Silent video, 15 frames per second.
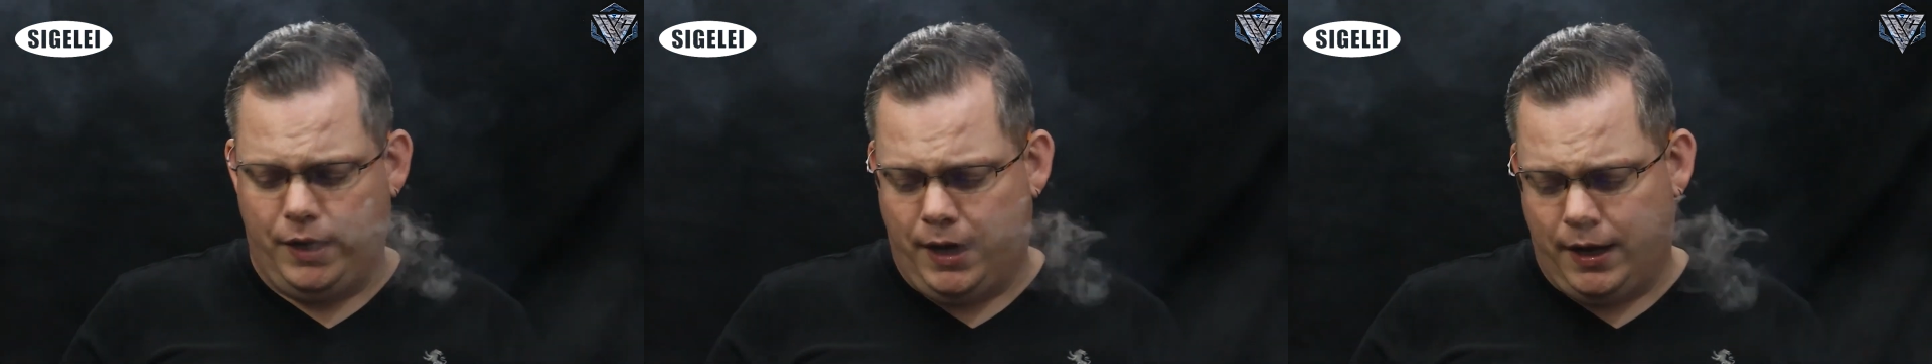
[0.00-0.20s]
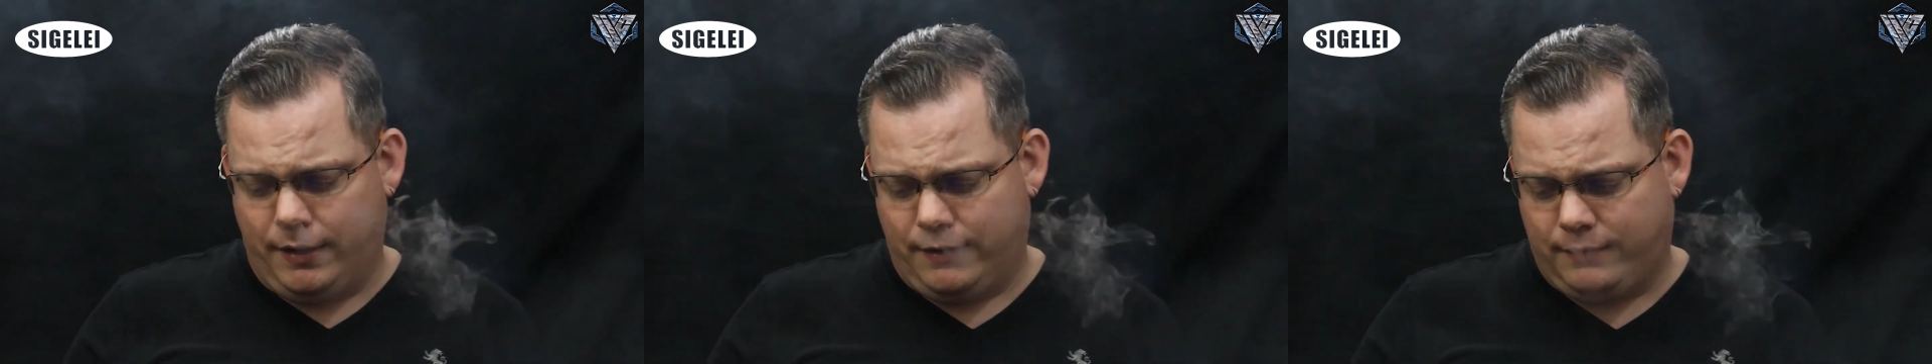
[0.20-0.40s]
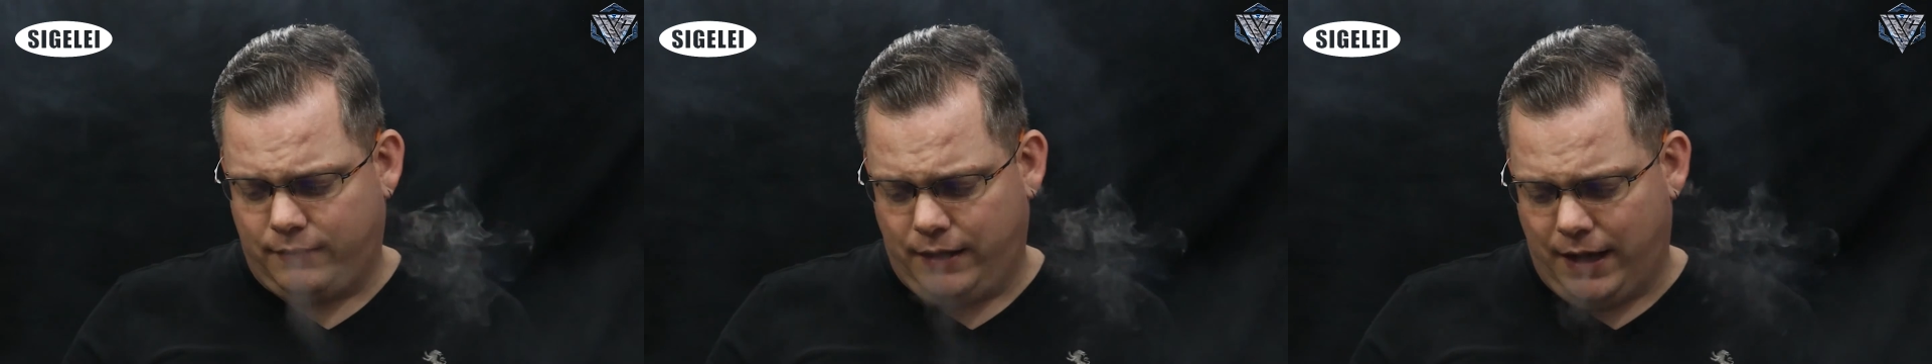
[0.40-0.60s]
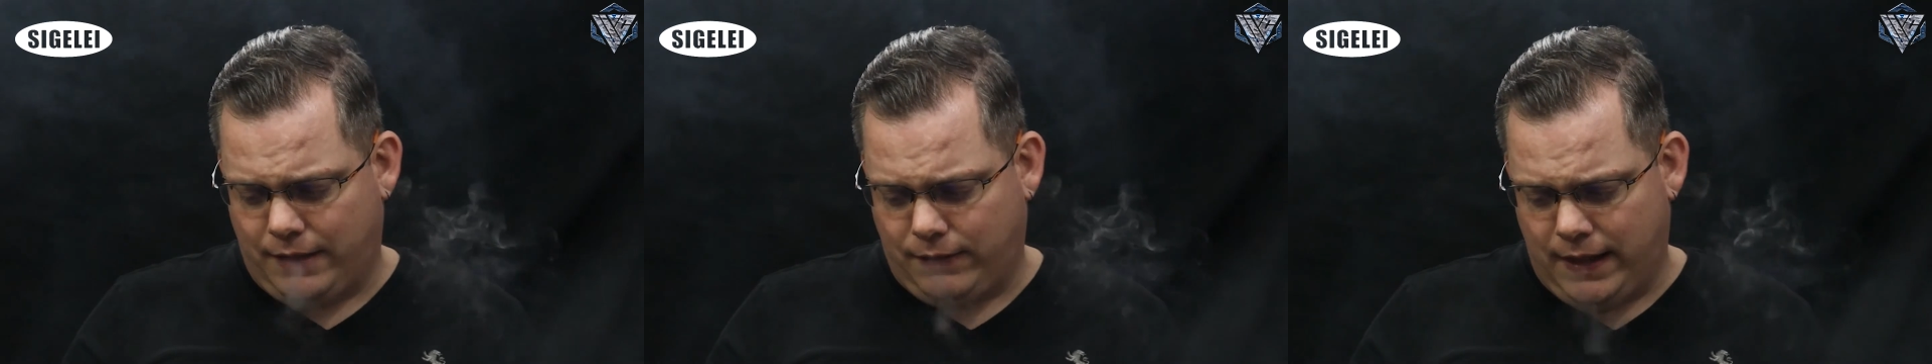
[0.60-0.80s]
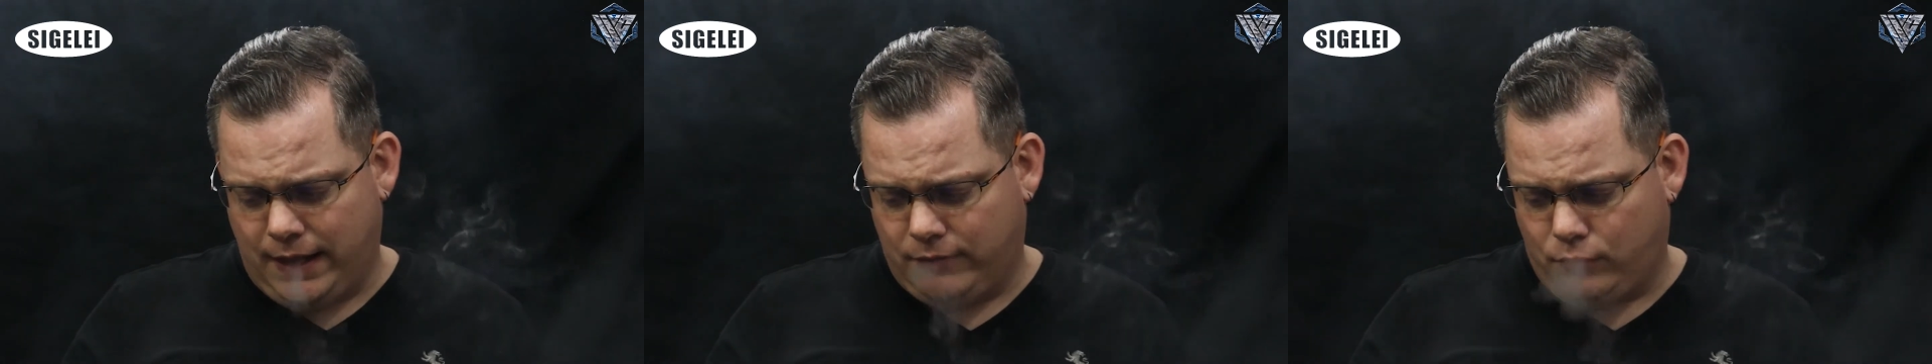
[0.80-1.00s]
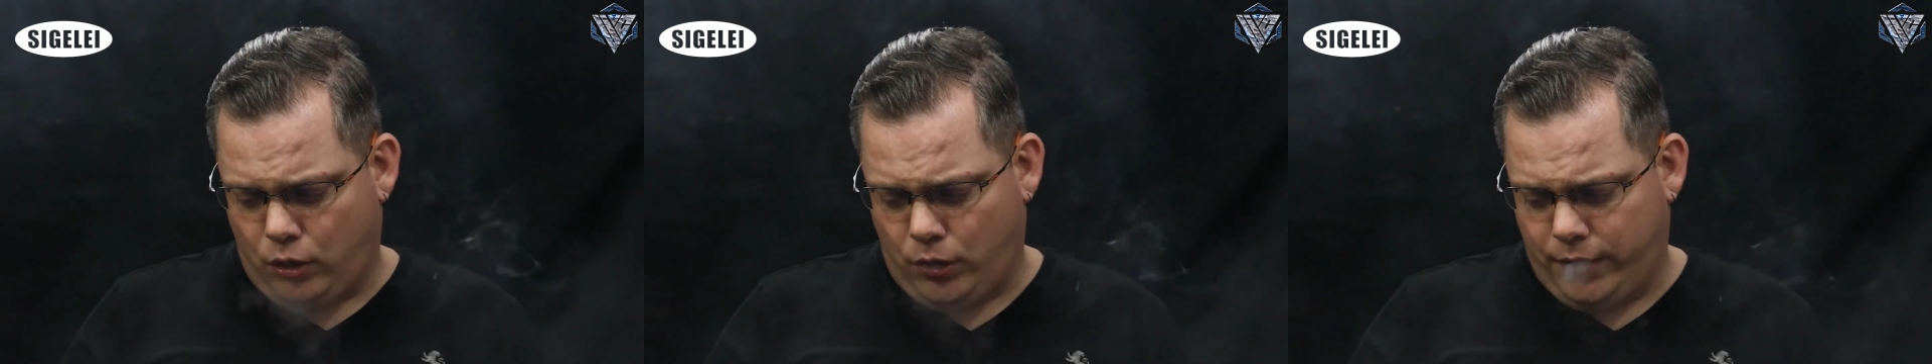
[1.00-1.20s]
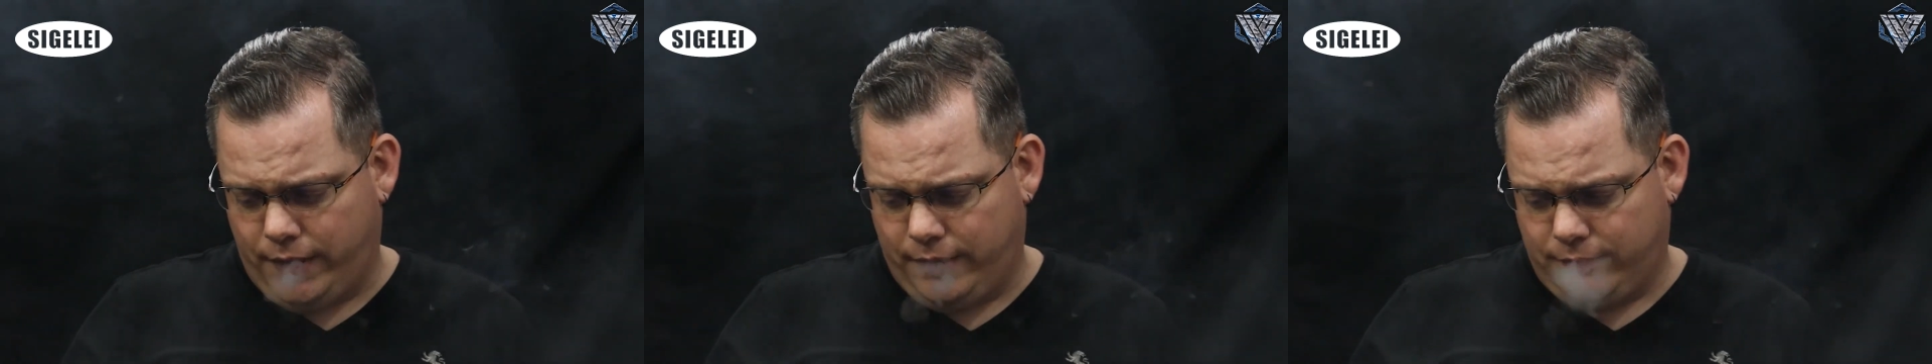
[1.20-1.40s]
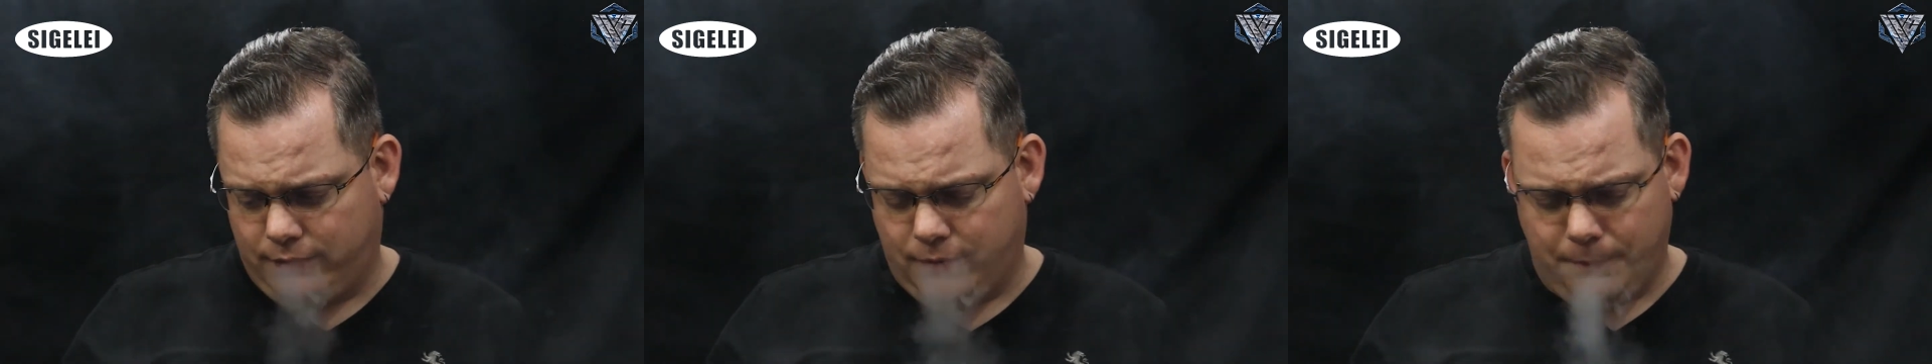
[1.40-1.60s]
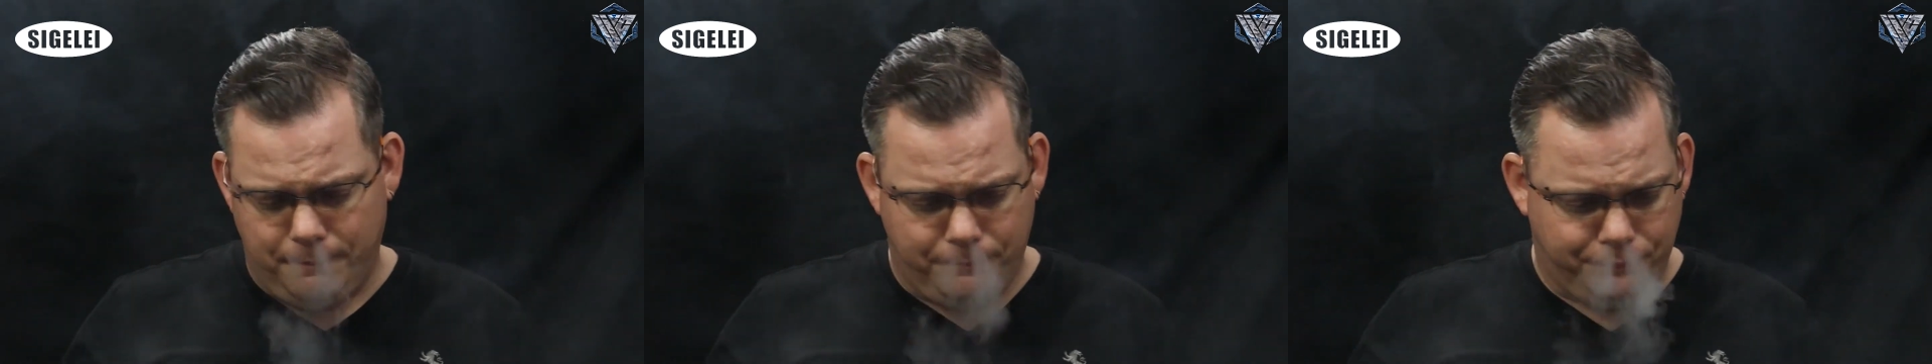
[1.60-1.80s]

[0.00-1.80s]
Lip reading: honestly. I think it's all it is.